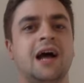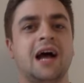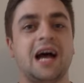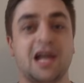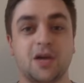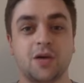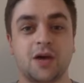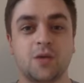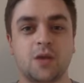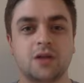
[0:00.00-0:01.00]
Hello
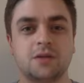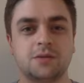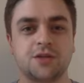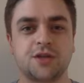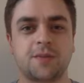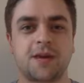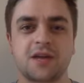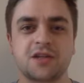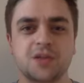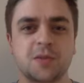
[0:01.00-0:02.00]
and welcome to the
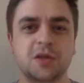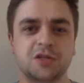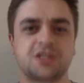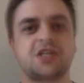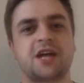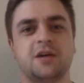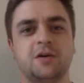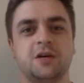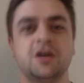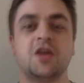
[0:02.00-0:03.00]
Path to Plutus
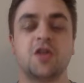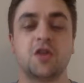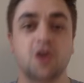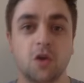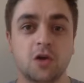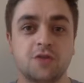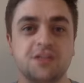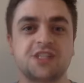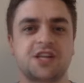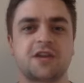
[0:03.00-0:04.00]
channel. The goal of
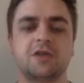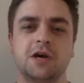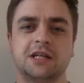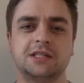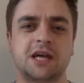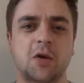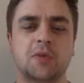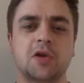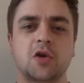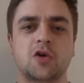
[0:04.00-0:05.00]
this channel is to
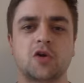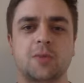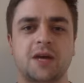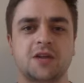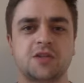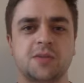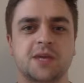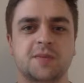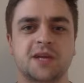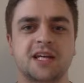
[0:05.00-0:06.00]
help you along your path to
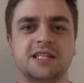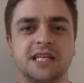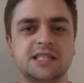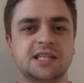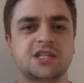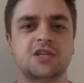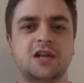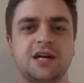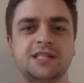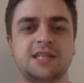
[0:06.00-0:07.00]
becoming a
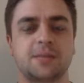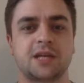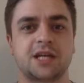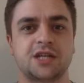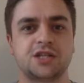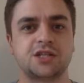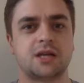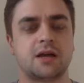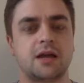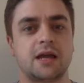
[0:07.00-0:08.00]
decentralized applications
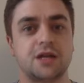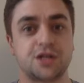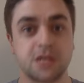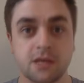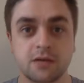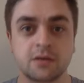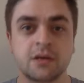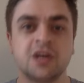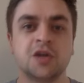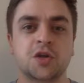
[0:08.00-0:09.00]
engineer
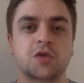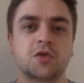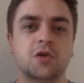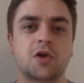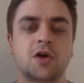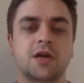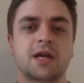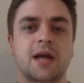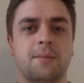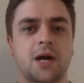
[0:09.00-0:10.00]
through
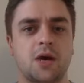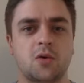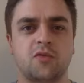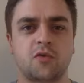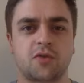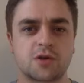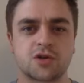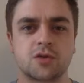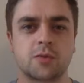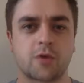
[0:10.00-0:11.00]
learning a powerful
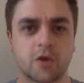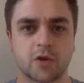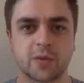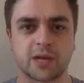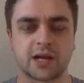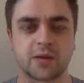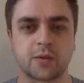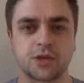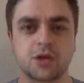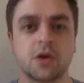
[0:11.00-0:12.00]
functional programming
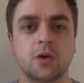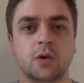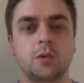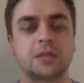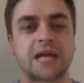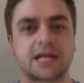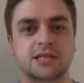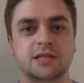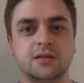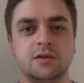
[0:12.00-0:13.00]
language called
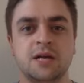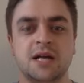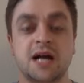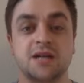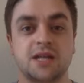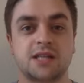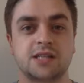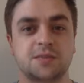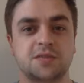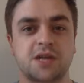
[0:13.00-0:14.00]
Haskell and then a
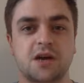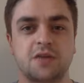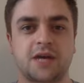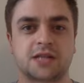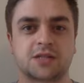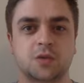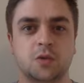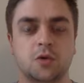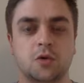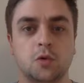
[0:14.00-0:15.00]
subset of
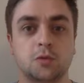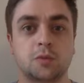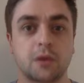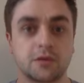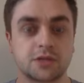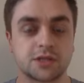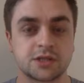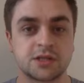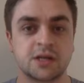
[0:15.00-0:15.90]
Haskell called Plutus,